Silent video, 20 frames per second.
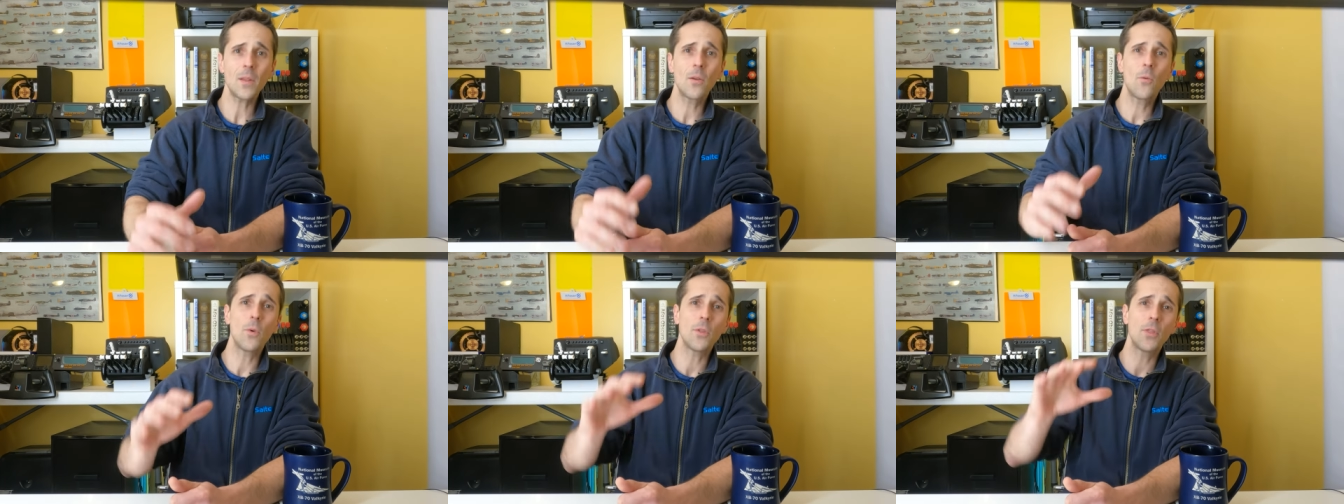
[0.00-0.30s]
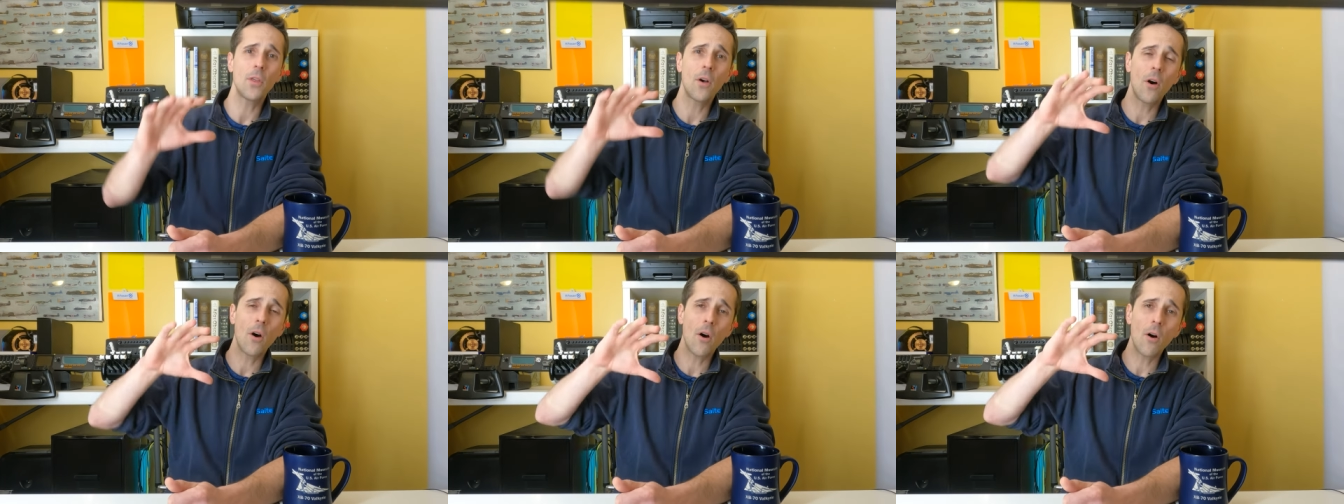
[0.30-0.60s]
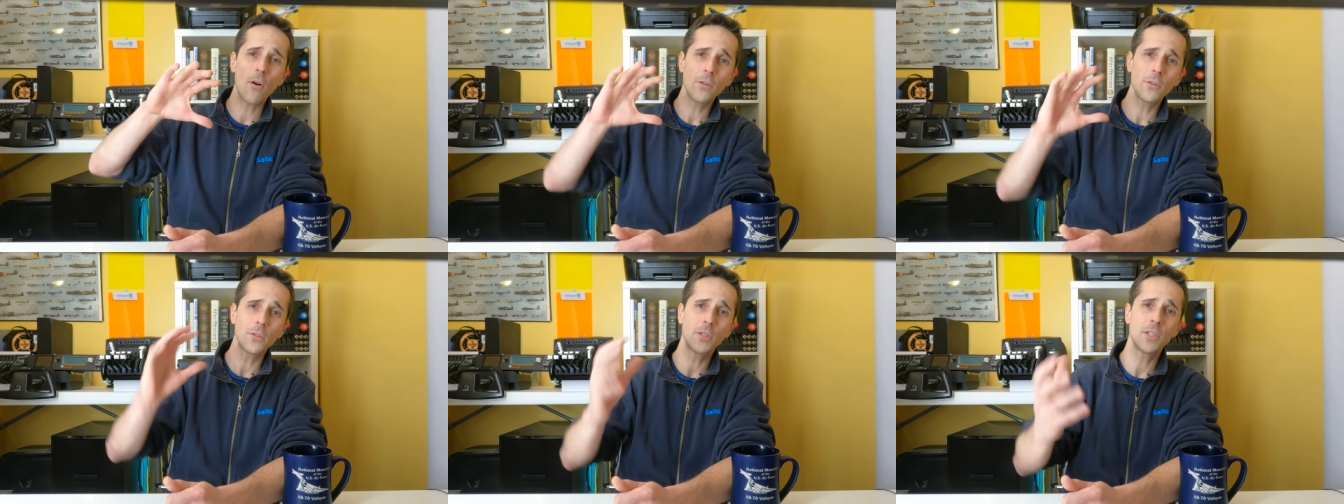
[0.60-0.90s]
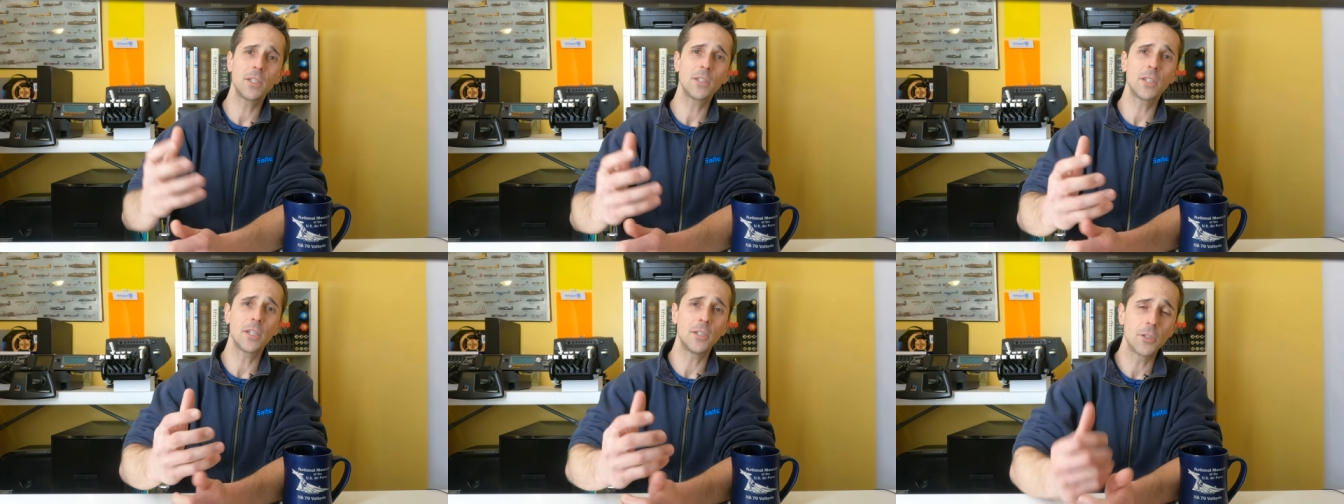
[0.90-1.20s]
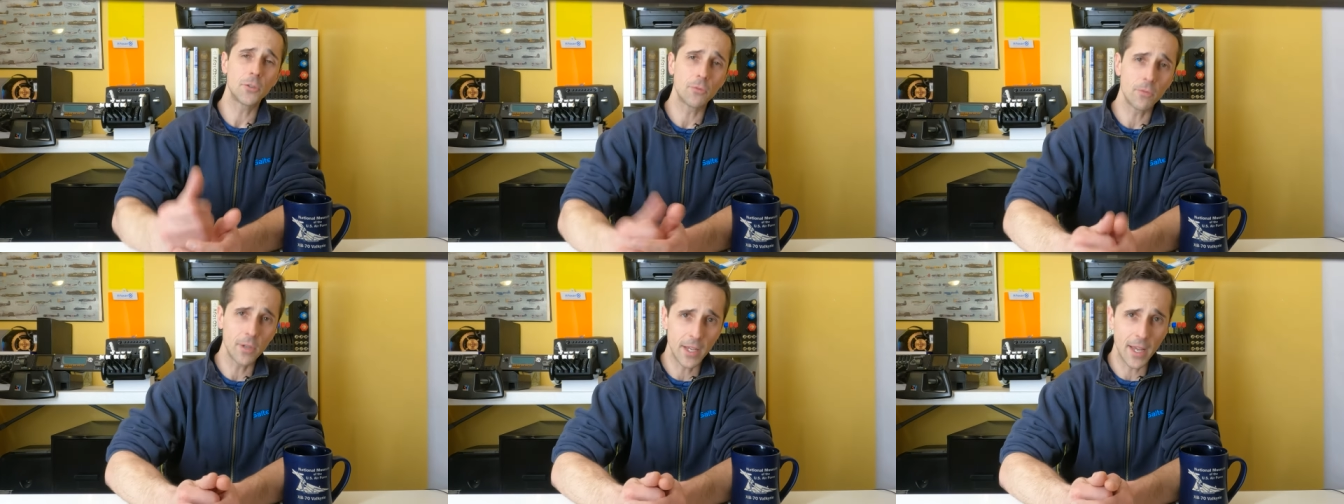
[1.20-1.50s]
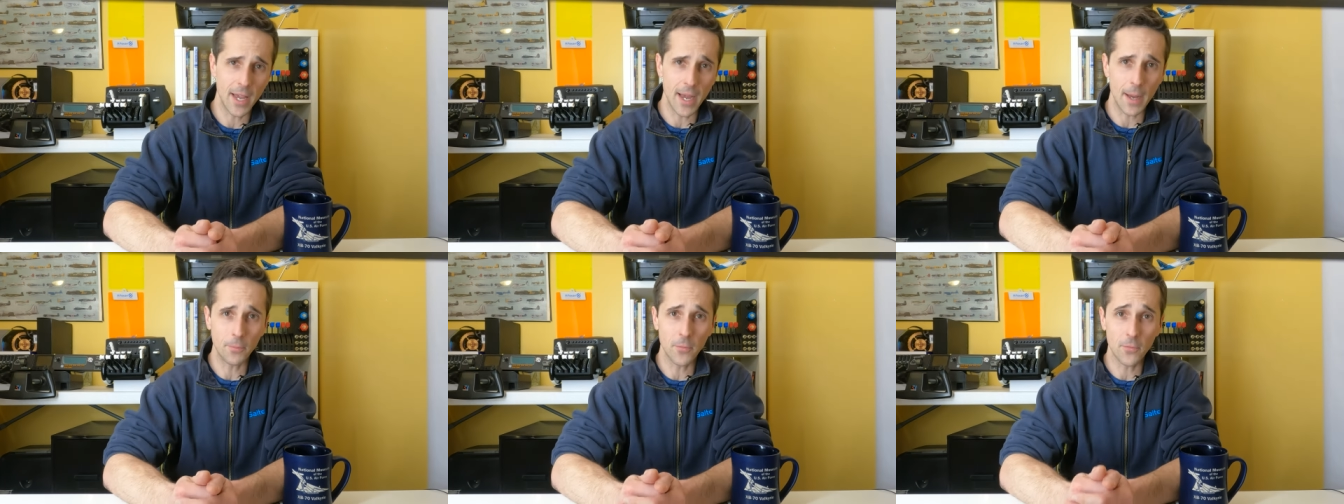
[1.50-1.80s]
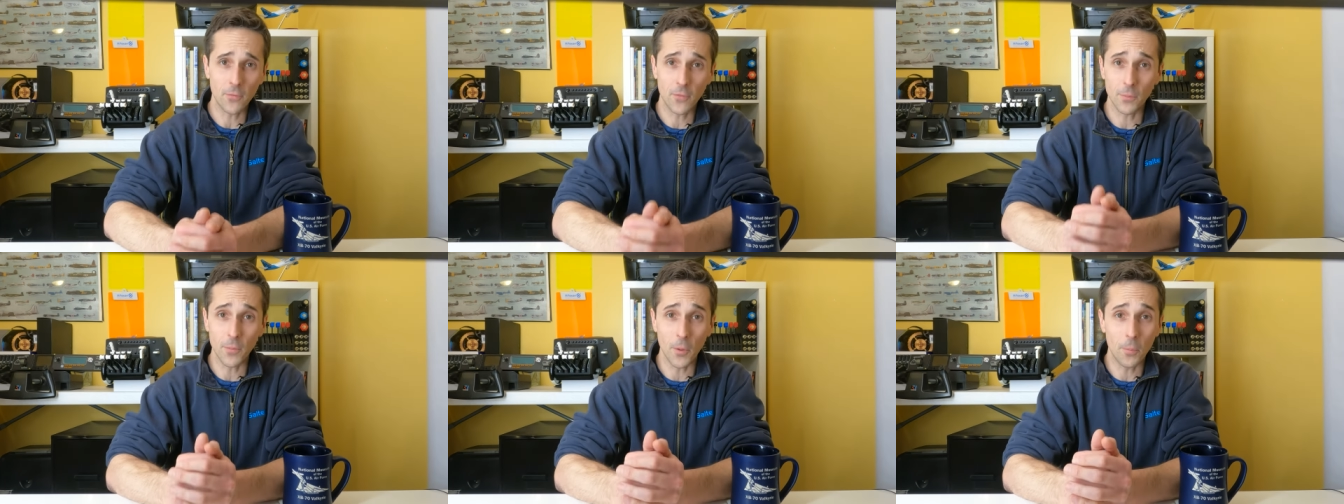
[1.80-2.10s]
with all those things I just recapped
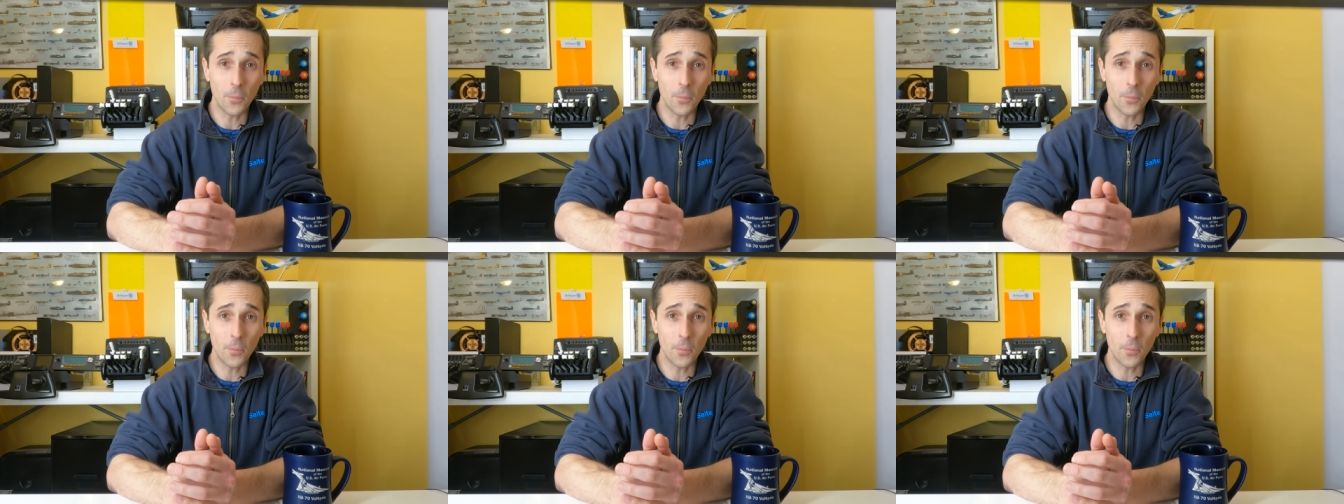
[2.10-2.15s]
from the